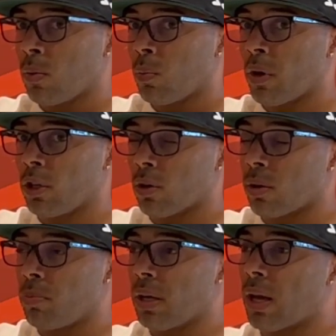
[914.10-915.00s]
when you
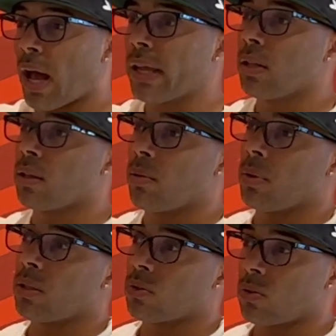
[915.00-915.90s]
could be guiding them
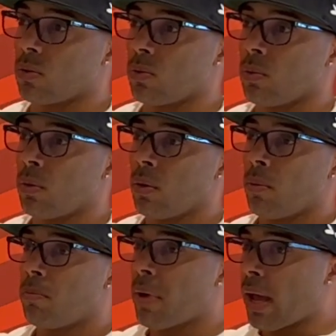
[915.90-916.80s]
into
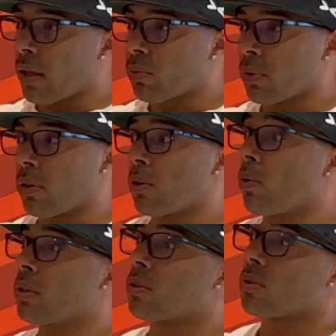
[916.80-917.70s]
math where they're
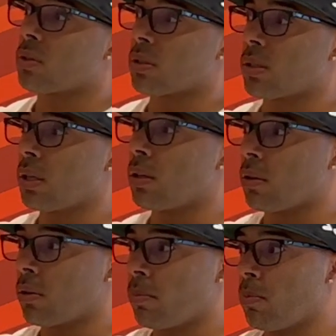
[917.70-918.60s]
going to succeed a
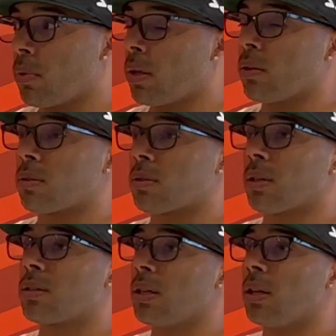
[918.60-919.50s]
little, mm.
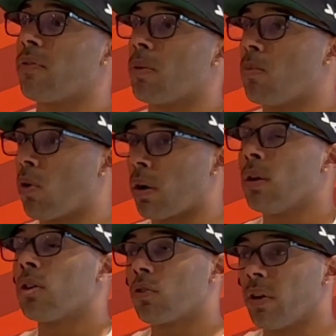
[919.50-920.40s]
succeed even more.
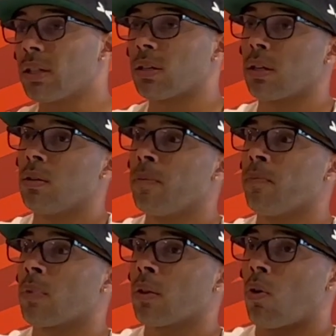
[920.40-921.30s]
Granted,
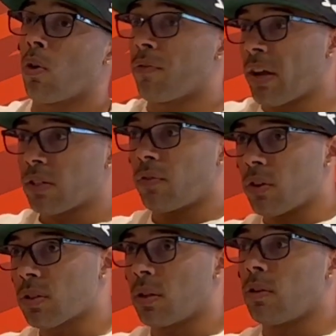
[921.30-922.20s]
or vice
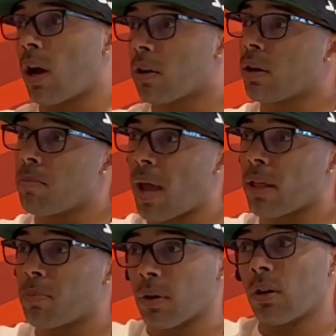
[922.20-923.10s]
versa, not good at
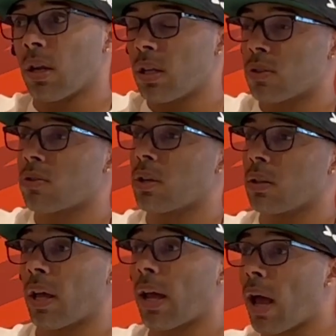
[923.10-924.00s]
math but good at history,
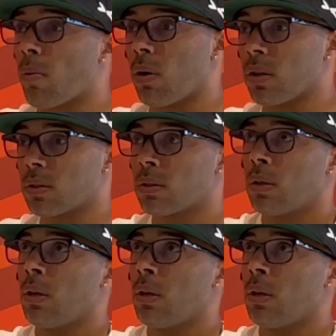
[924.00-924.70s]
like I was.